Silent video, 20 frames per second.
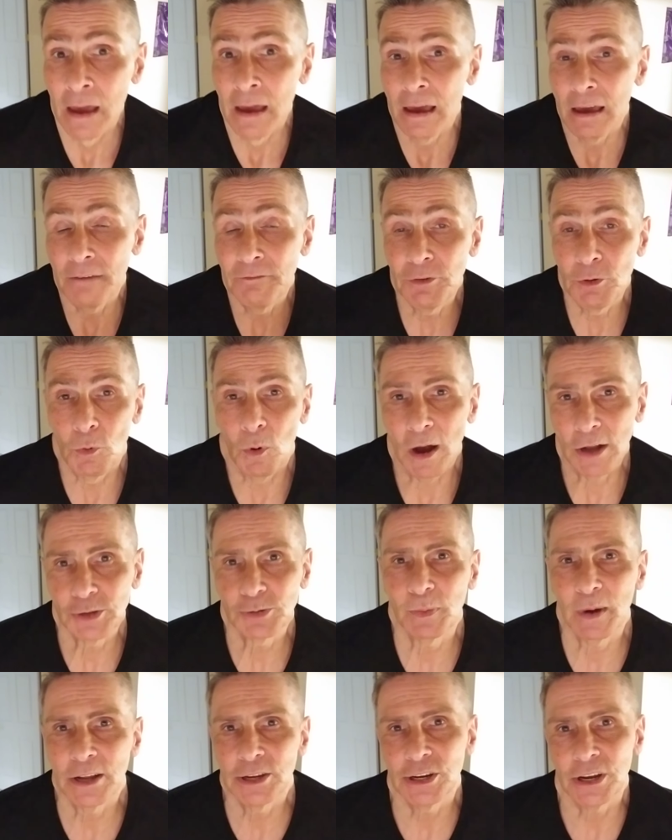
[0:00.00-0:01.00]
if you
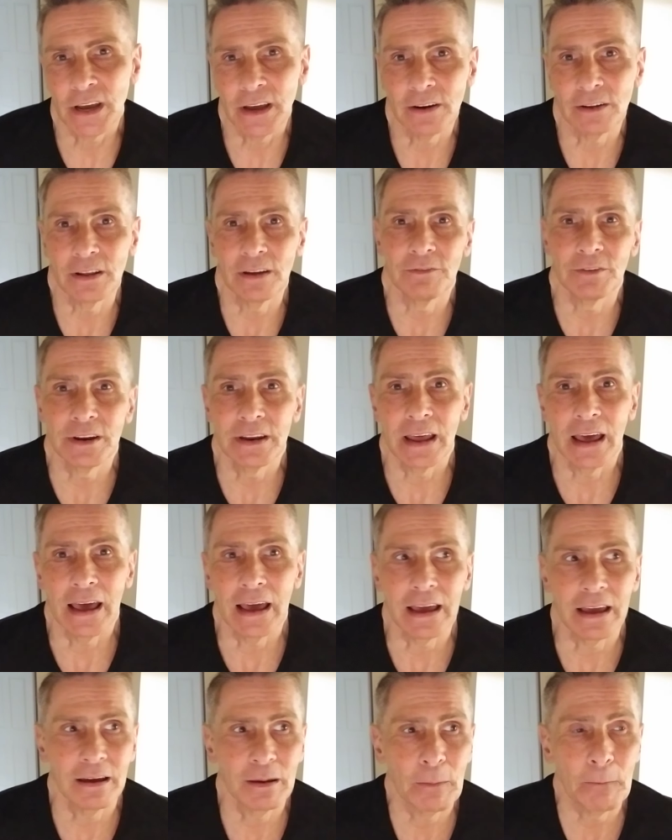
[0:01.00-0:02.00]
watch my channel every
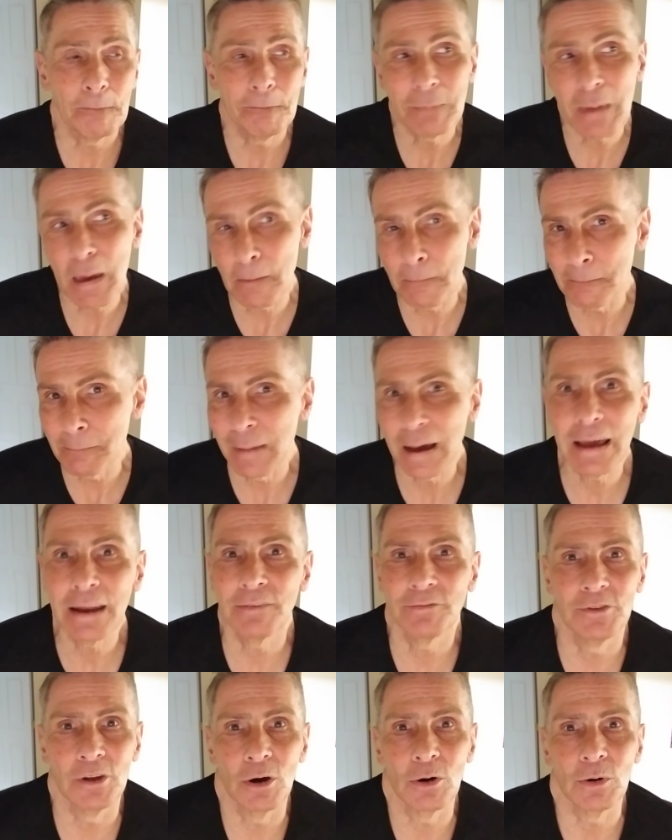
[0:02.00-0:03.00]
day, you might
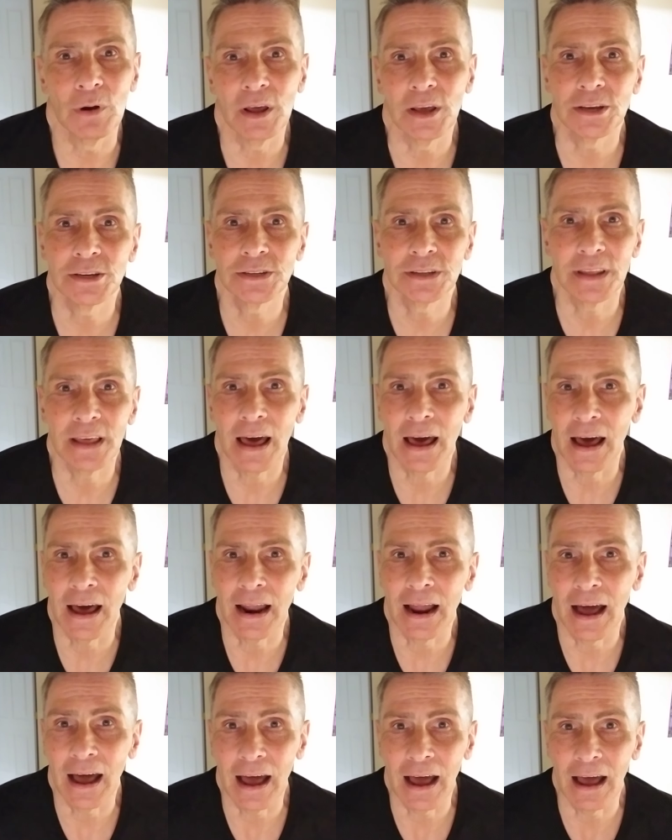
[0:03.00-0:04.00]
have noticed
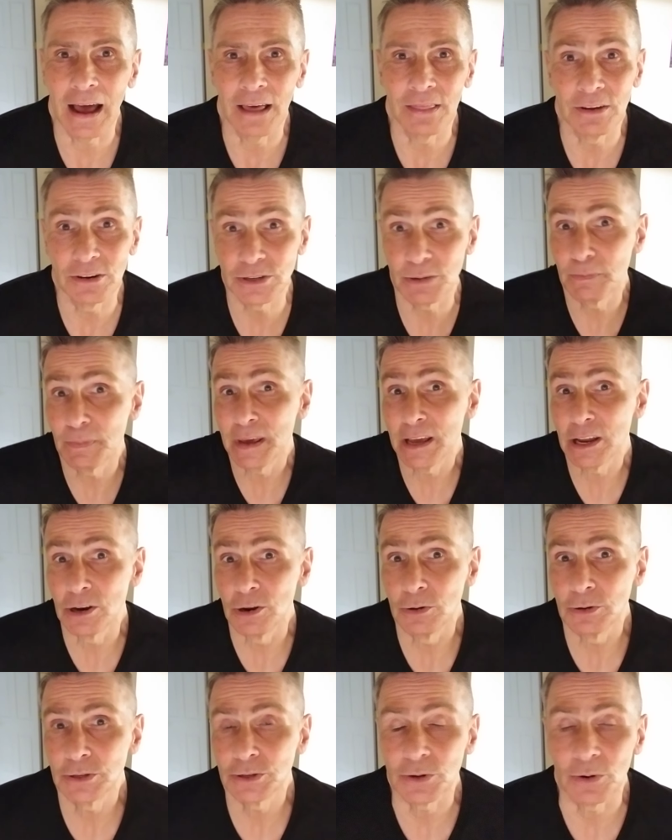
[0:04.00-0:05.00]
that there's a big
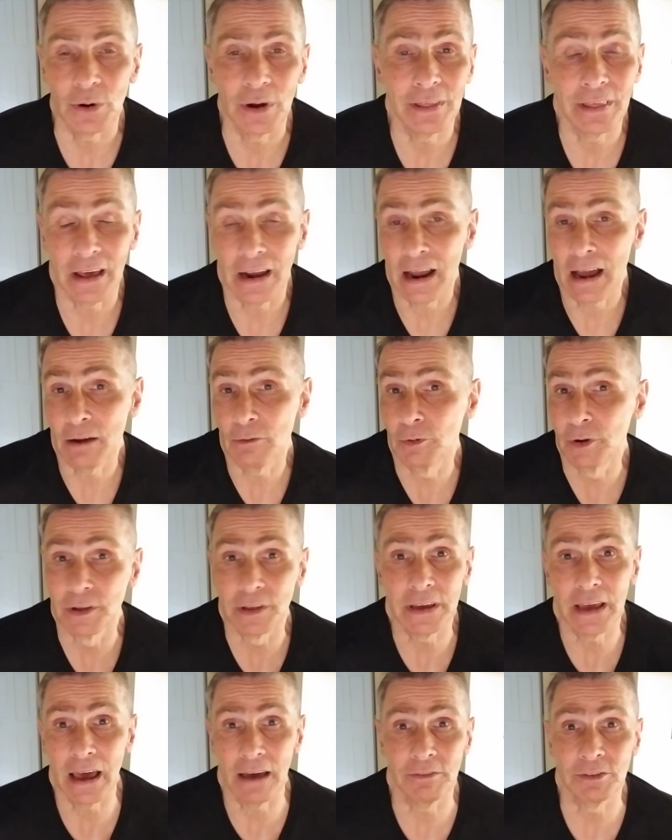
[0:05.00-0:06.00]
news story that I
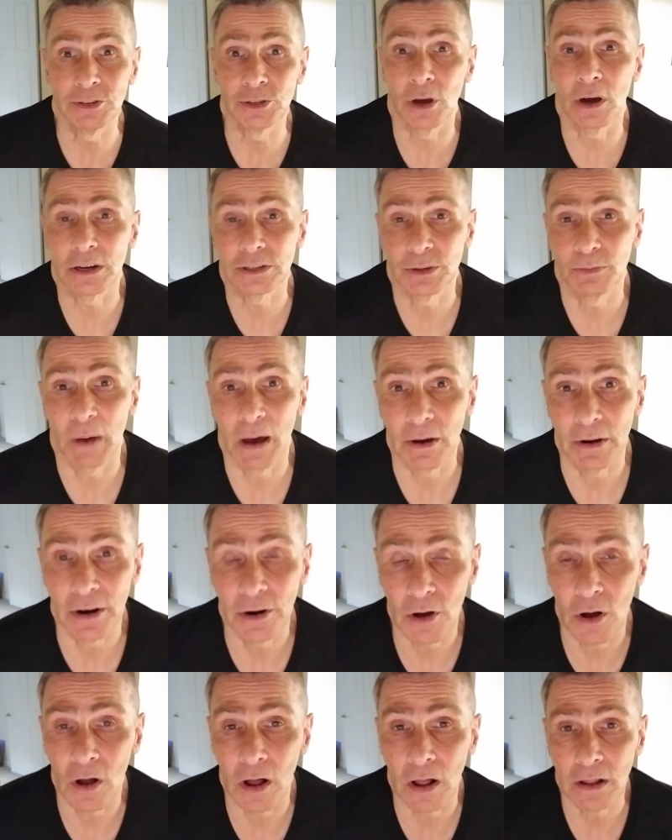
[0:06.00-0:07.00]
really haven't talked about
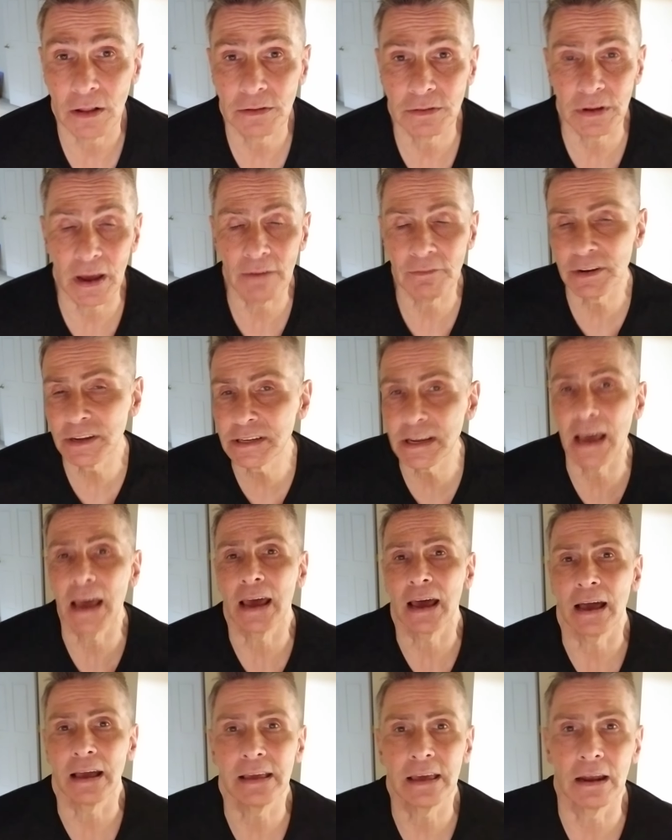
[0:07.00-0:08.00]
at all. Every
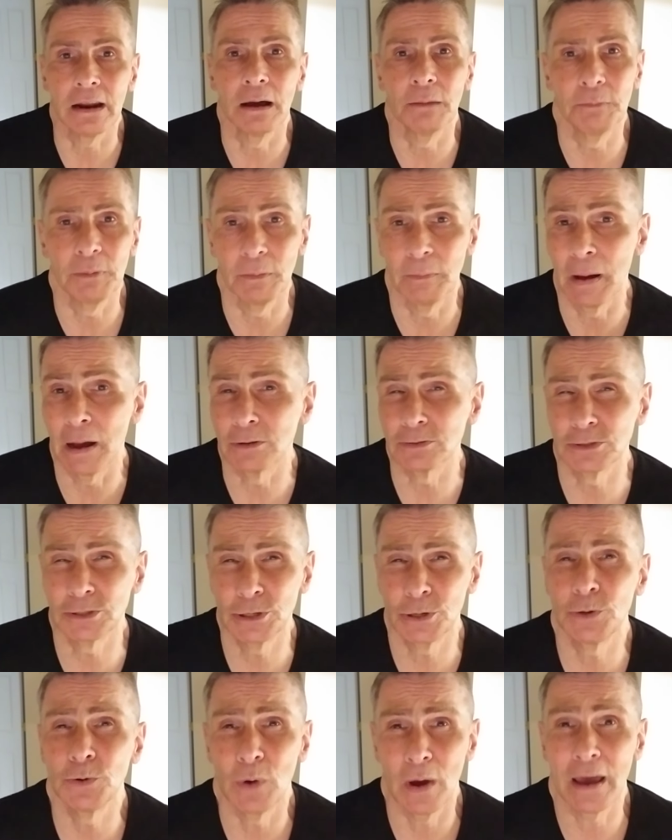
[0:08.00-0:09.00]
day I get up about
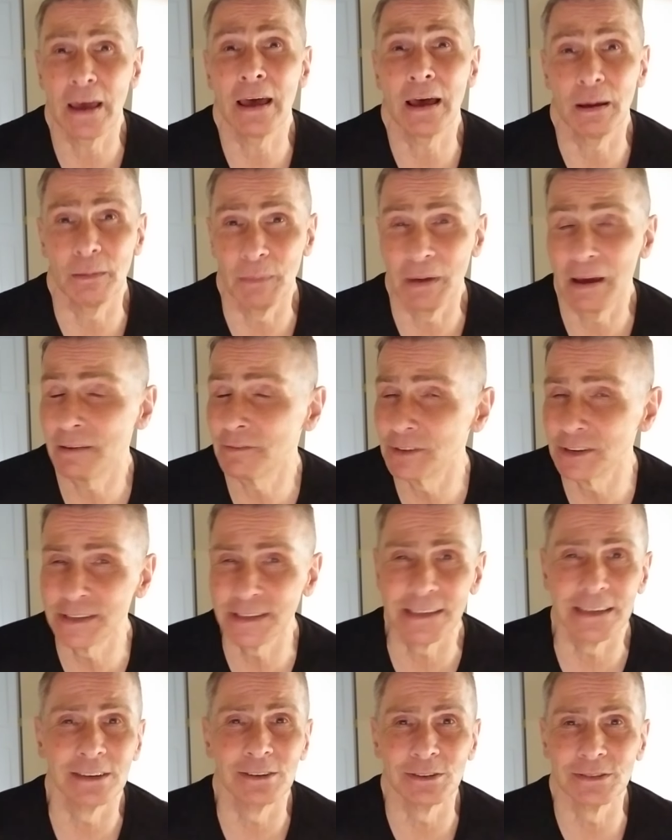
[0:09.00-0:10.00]
2 a.m. Every
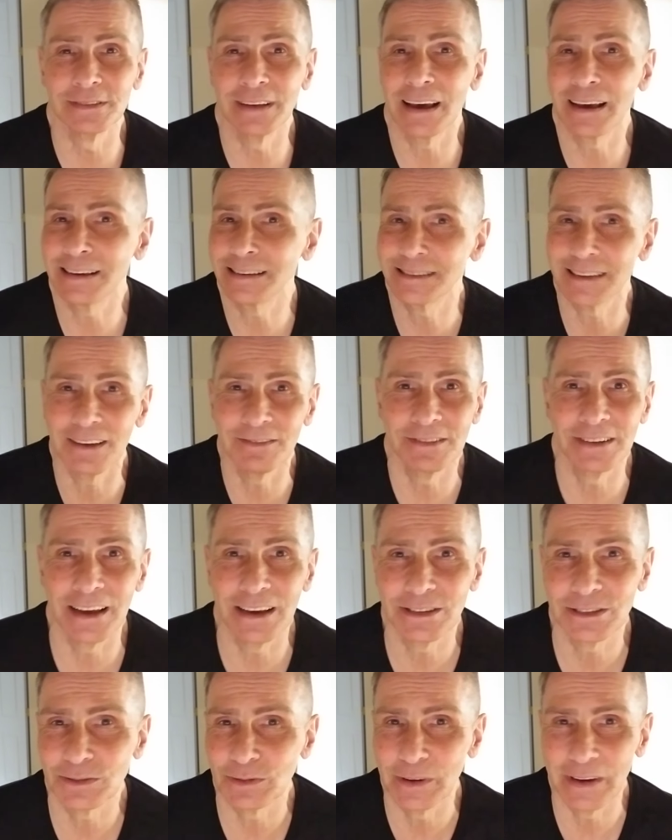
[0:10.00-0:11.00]
single day, 7
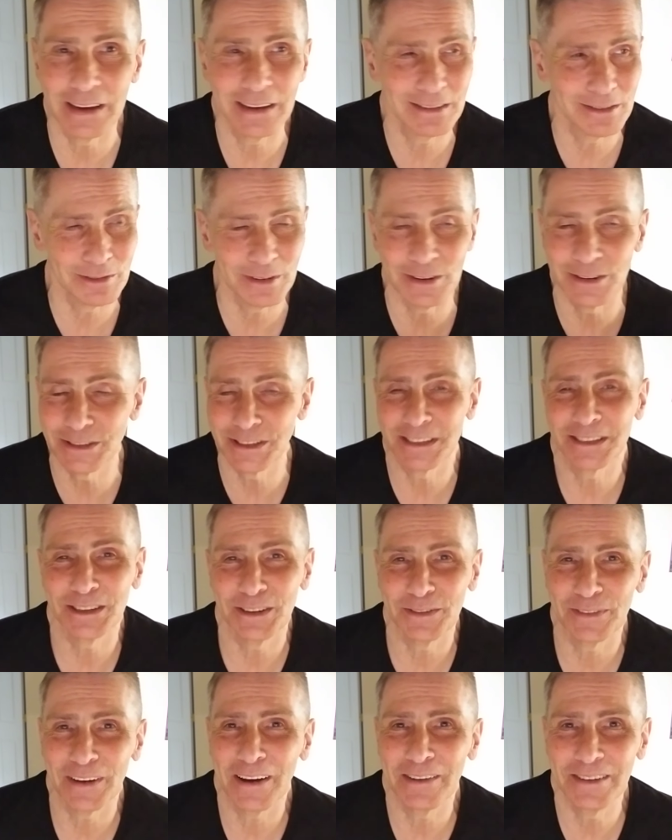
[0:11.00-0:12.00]
days a week,
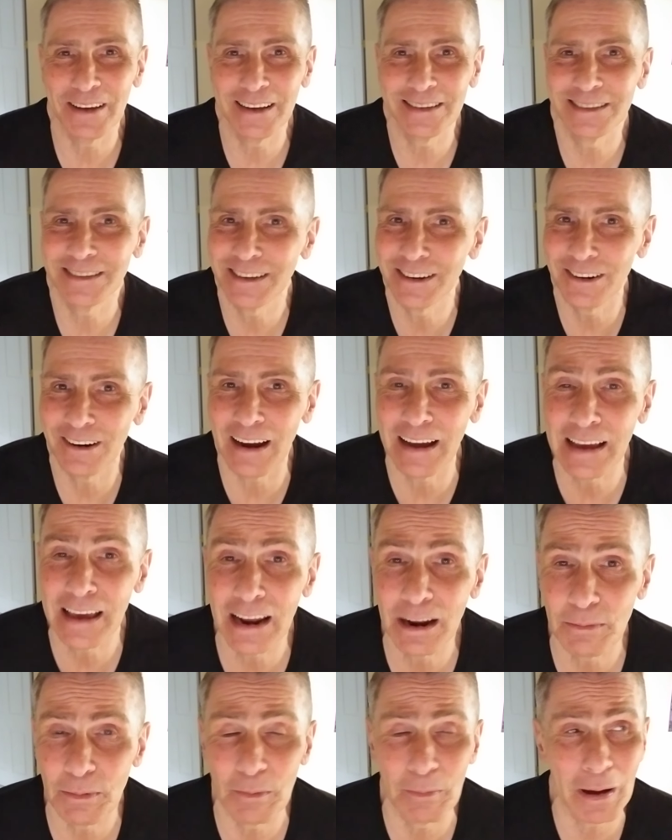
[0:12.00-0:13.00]
365 days a year, I
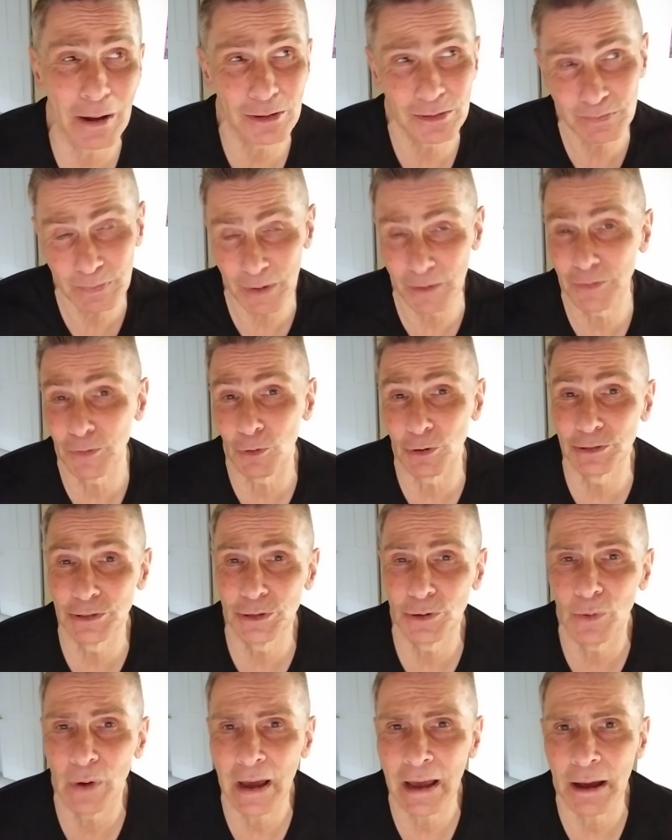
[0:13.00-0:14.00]
get up about before
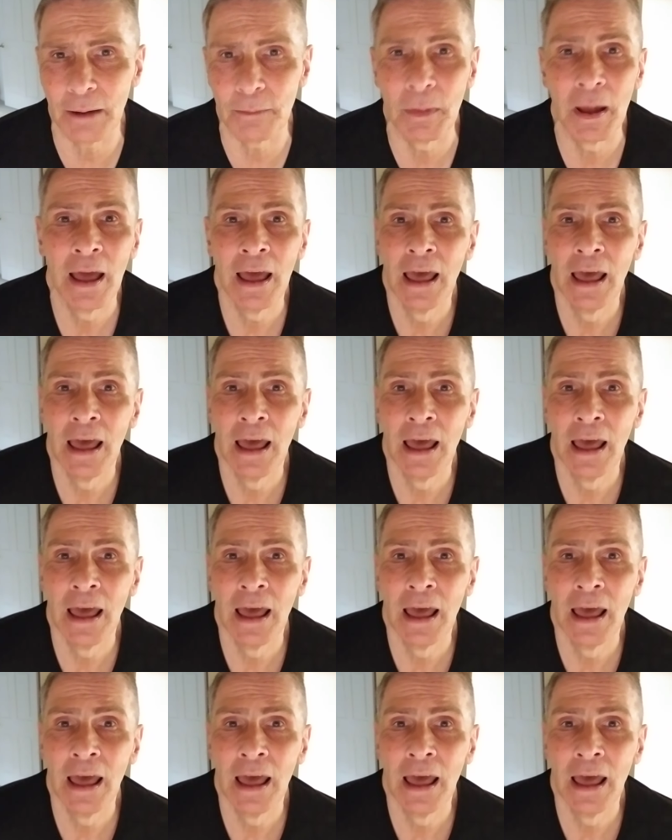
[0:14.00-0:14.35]
2 a.m.